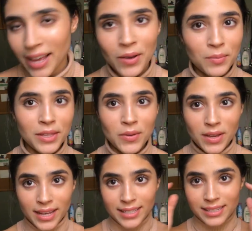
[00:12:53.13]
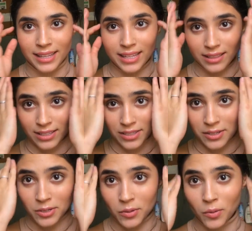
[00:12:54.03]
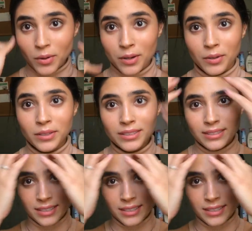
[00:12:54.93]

I hope that you guys like this tutorial.